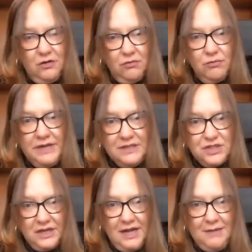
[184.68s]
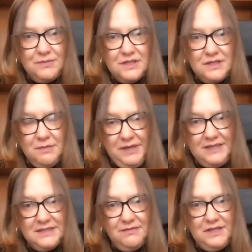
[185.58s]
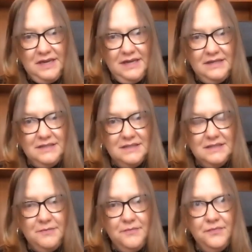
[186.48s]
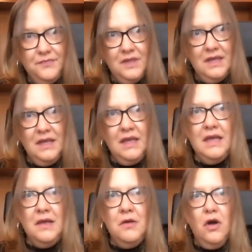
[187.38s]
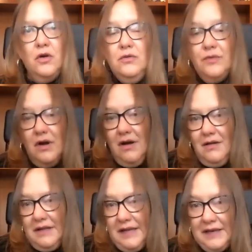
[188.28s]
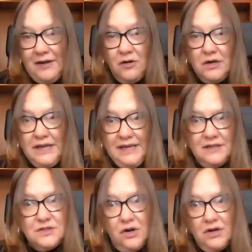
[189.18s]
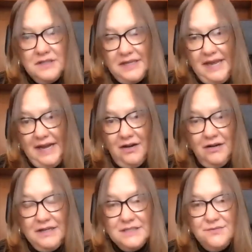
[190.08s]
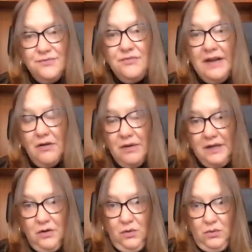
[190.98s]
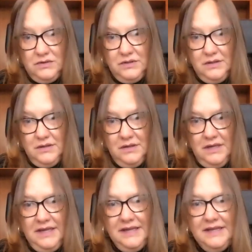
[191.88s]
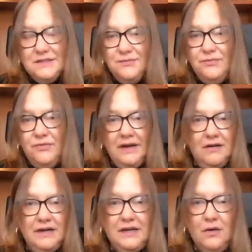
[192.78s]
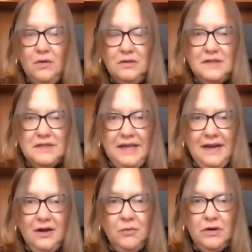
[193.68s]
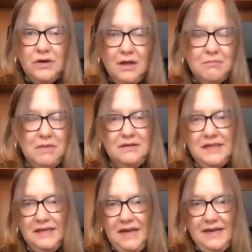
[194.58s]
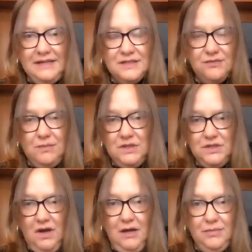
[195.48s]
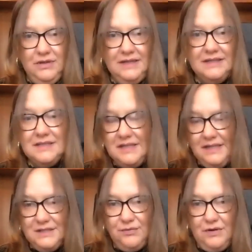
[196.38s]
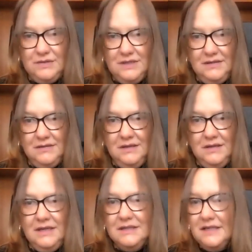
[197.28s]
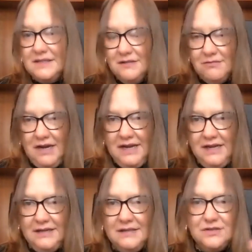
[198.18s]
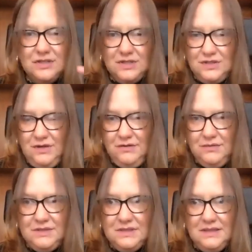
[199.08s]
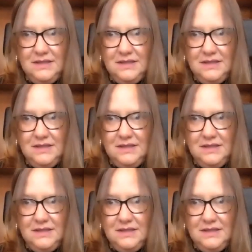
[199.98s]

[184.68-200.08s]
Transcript: or reaching up to the base of the ice. Overall, Antarctic air is very cold. It's very cold in the air. We're not melting ice from the top, it stays frozen. Doesn't rain, it just snows.